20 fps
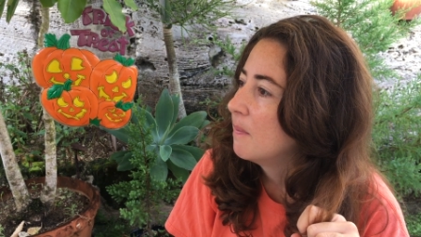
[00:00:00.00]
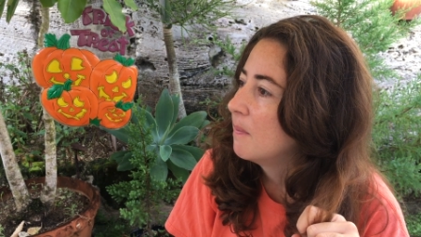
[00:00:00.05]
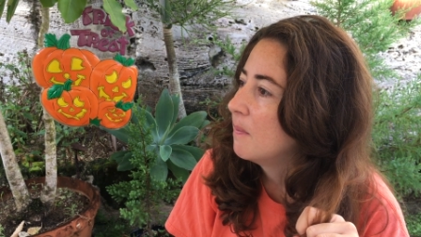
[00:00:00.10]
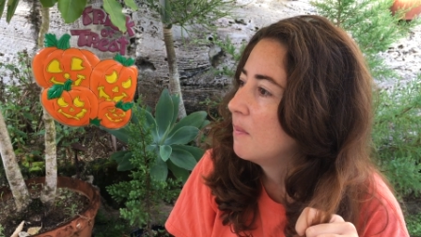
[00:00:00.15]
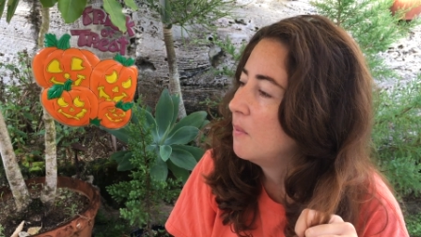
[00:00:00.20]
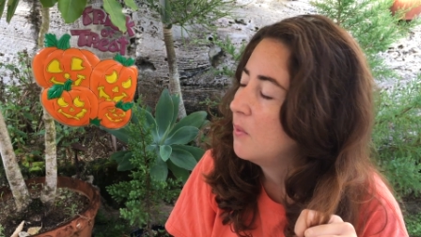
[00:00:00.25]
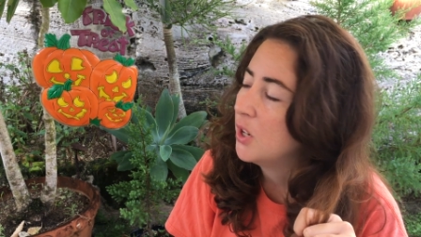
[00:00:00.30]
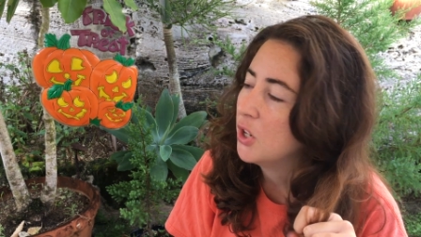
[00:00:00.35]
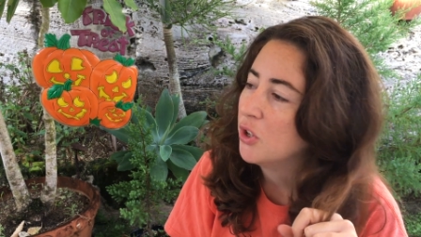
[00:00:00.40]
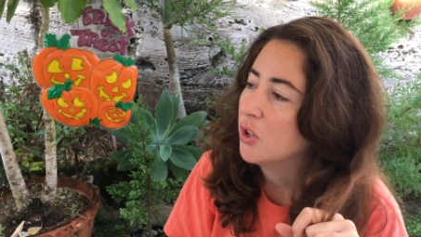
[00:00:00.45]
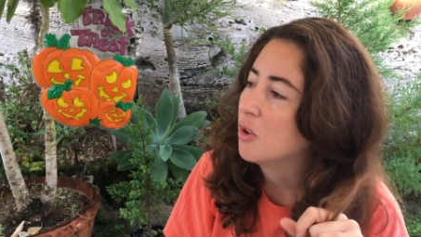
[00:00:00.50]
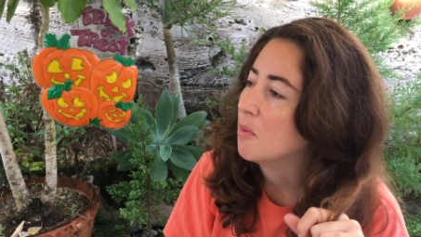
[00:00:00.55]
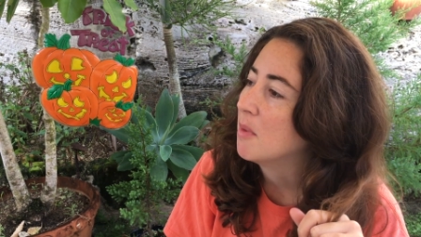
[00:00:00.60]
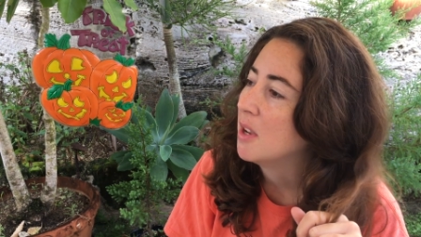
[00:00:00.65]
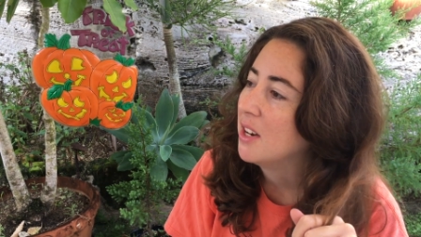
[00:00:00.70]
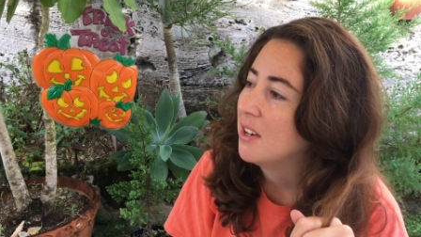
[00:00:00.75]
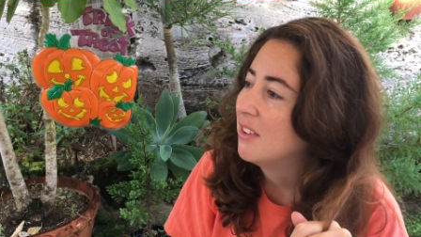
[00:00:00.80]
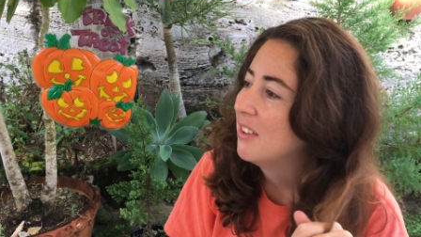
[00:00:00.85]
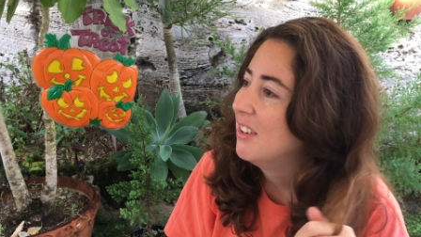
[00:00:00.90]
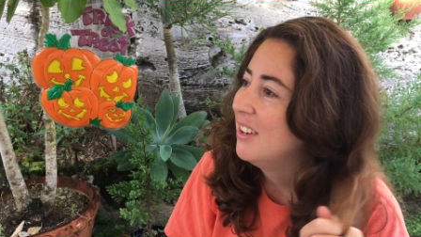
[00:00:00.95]

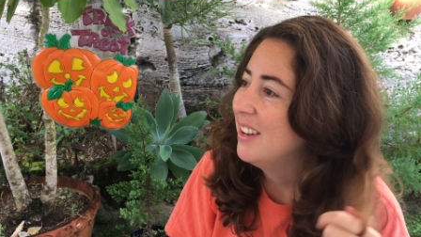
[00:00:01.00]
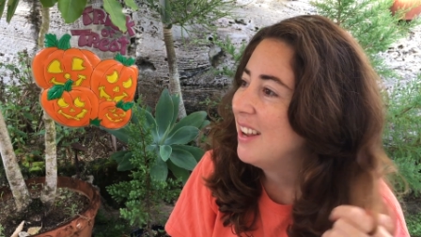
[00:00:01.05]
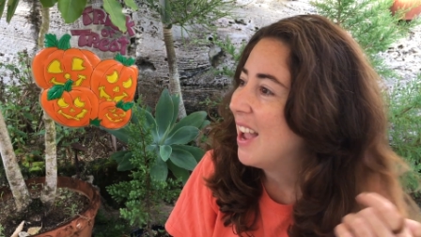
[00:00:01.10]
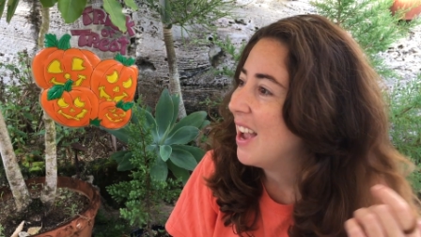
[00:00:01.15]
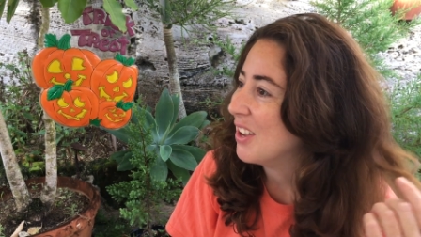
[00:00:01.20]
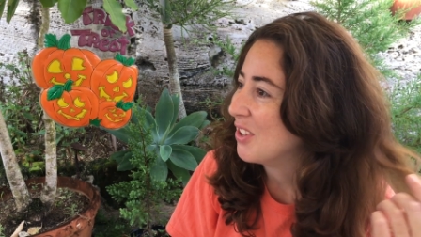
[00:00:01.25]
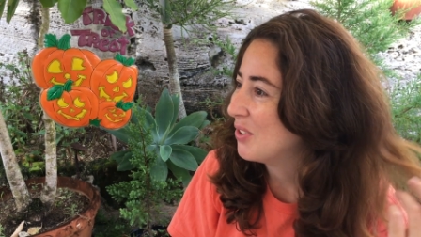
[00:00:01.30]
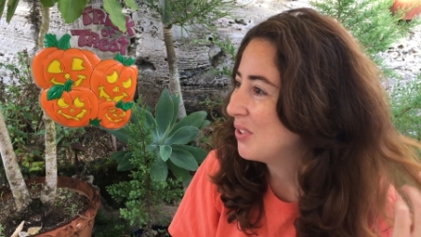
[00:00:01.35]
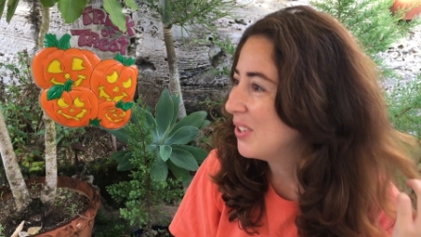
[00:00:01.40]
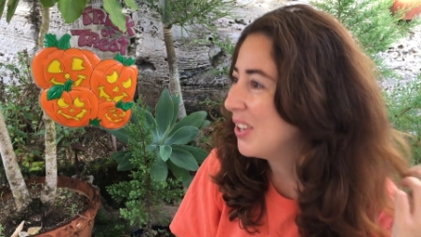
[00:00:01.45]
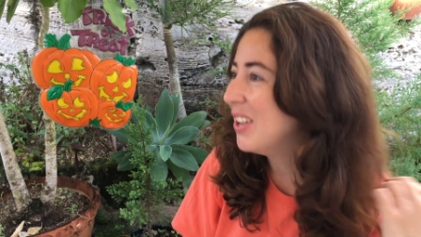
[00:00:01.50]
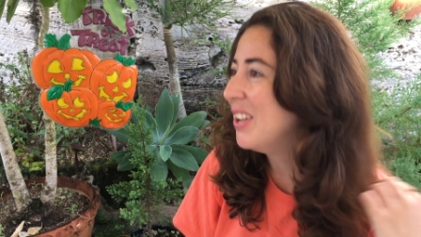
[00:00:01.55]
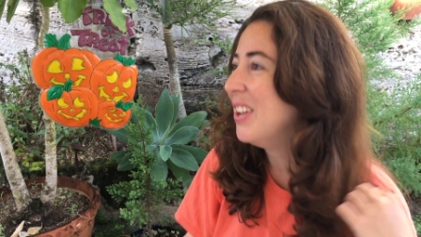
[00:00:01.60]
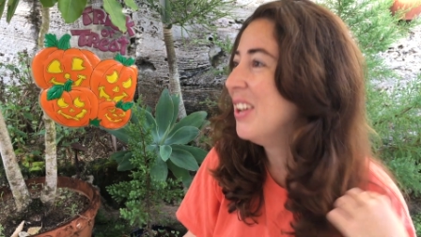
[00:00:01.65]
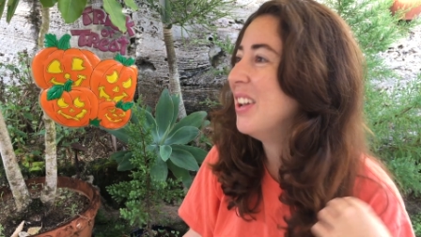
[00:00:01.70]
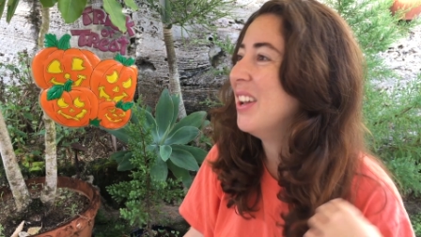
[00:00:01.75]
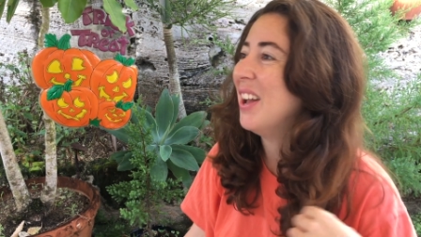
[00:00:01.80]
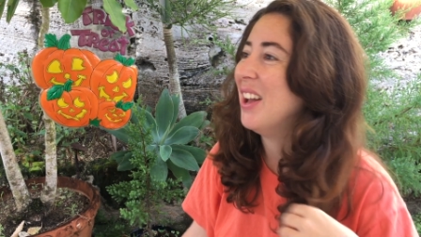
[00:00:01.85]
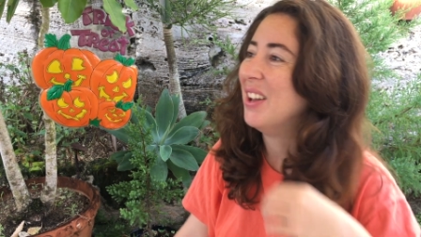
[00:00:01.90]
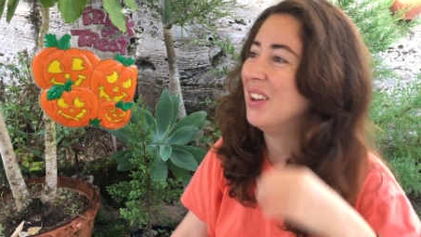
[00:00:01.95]
fisherman-esque,
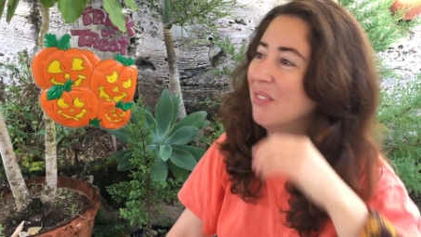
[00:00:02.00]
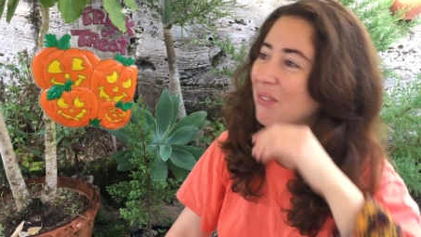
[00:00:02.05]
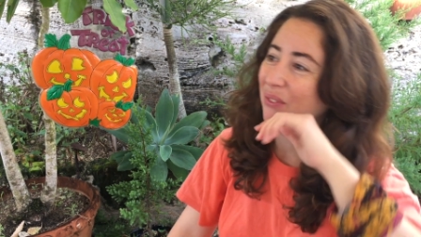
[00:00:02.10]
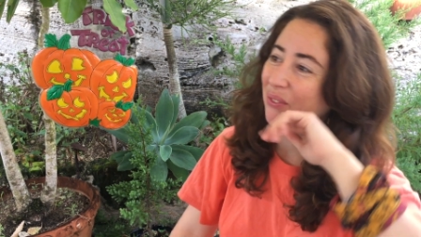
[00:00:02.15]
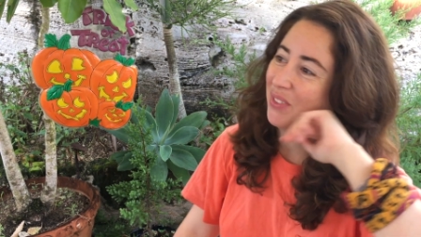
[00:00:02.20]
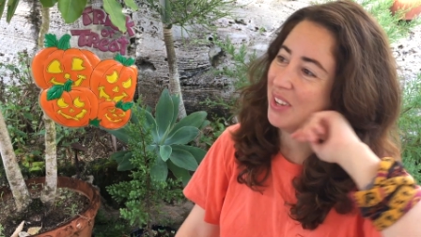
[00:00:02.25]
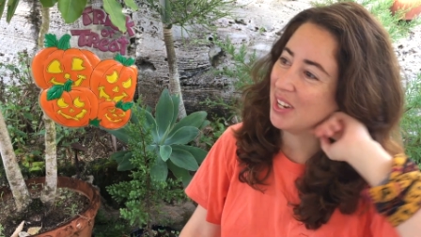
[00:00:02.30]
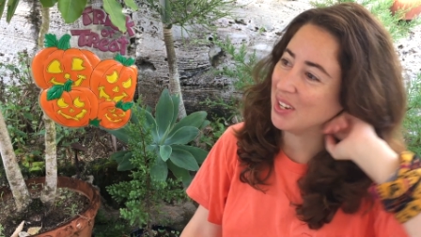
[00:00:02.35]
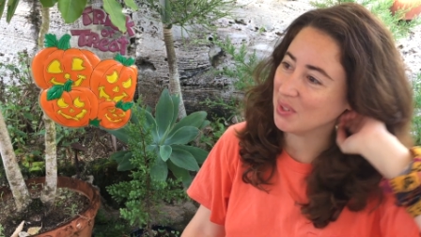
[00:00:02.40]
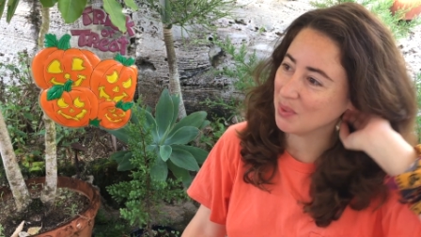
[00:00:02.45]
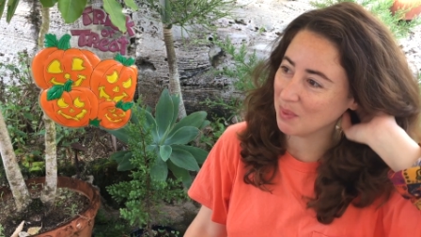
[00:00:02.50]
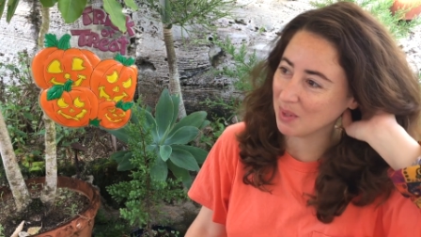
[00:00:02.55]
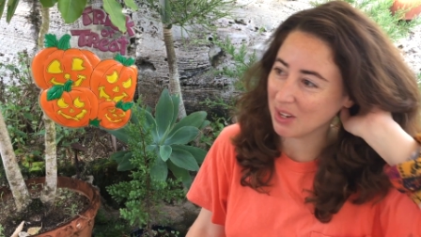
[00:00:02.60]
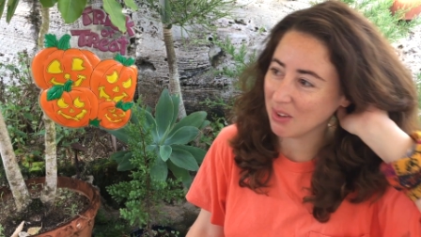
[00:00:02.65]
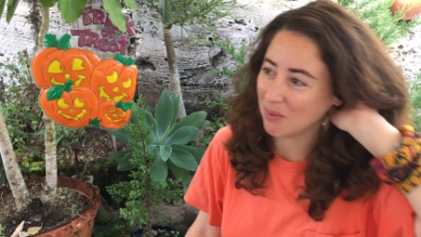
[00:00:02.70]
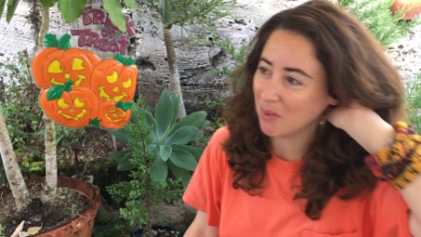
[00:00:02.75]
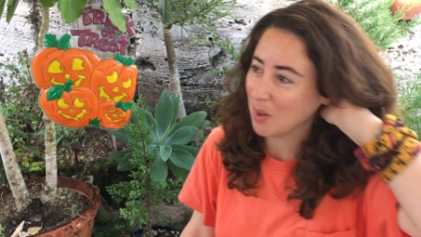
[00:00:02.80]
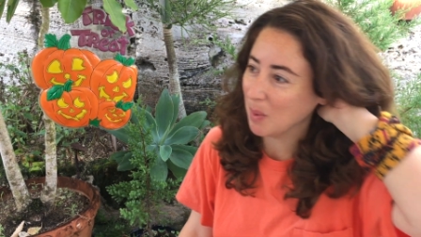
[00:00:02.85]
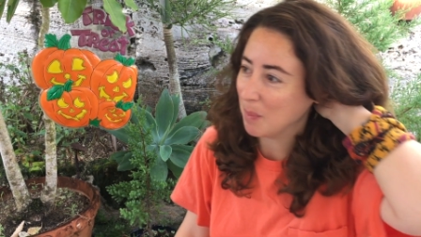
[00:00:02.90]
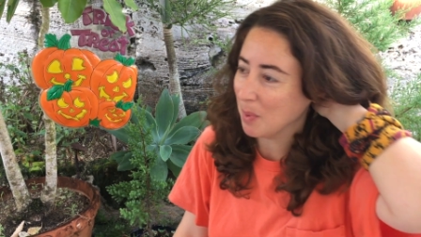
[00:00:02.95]
because we
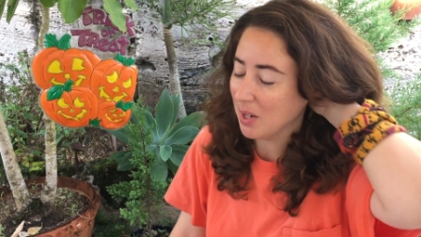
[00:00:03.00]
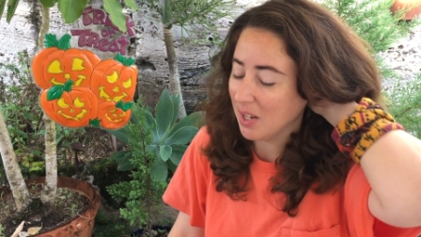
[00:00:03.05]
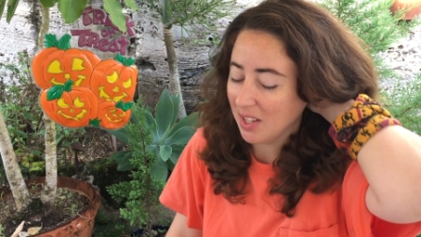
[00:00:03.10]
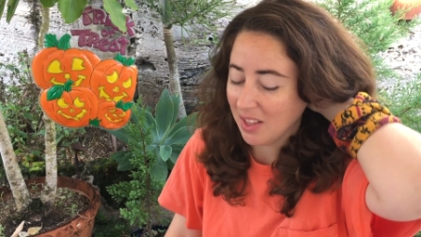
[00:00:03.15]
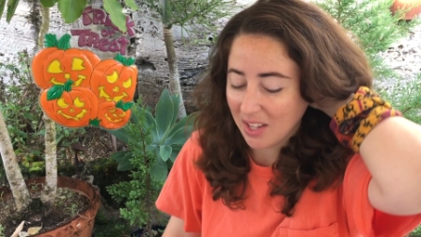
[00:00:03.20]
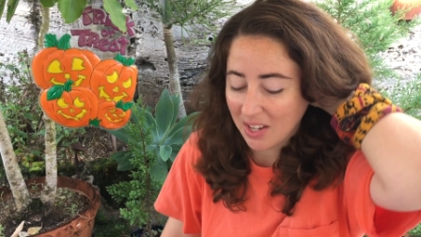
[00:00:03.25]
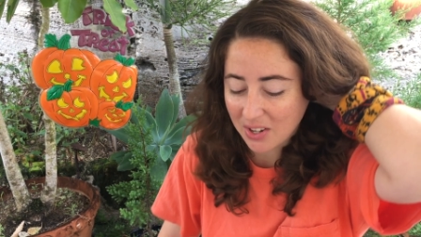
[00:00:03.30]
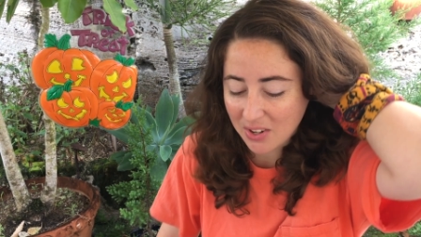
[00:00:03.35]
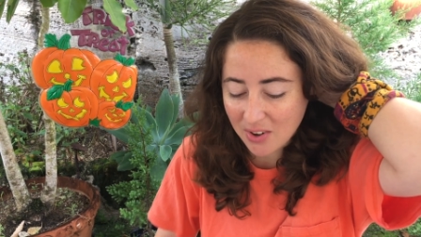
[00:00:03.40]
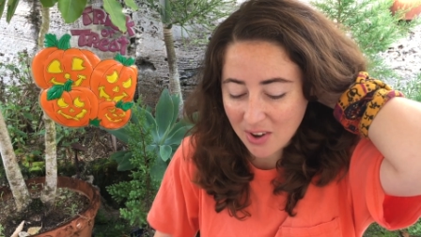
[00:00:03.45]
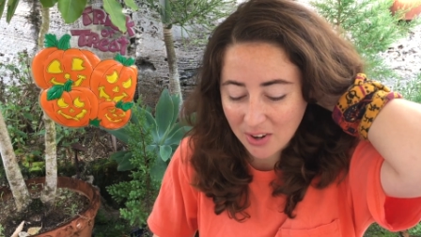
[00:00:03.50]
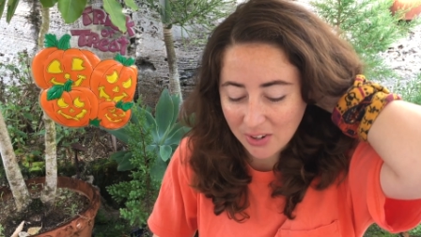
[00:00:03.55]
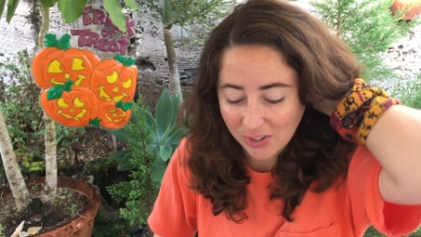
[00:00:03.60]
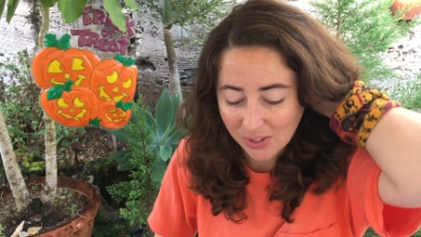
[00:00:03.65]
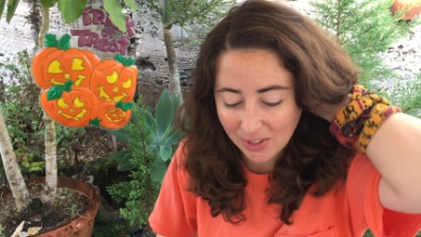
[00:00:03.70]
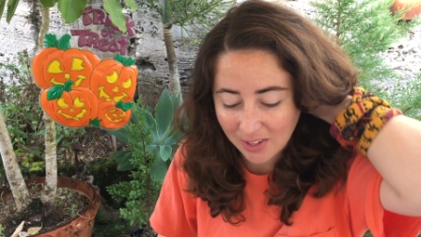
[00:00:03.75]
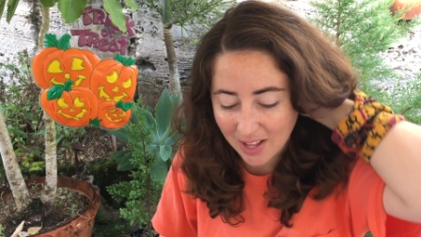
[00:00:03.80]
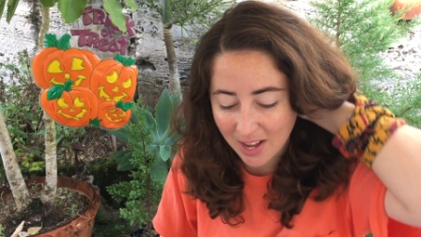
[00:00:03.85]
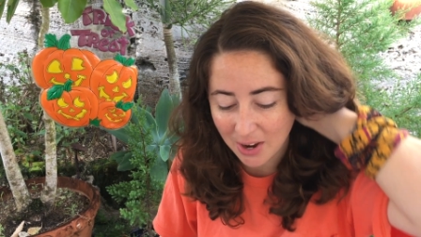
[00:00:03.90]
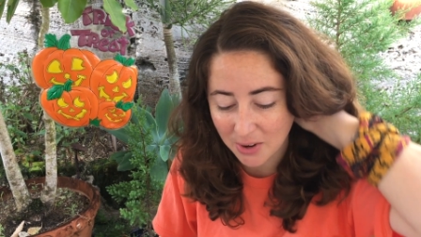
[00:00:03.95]
have a pretty like
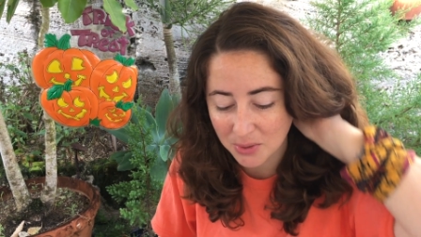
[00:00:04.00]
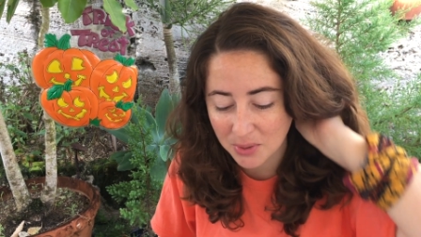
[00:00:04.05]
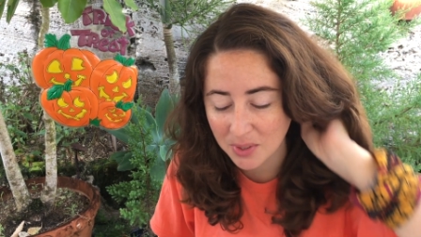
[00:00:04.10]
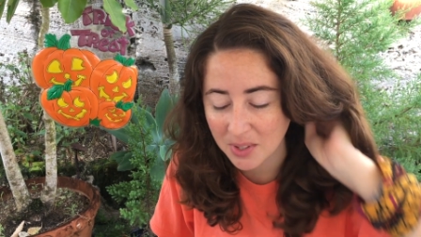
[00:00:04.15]
nautical house.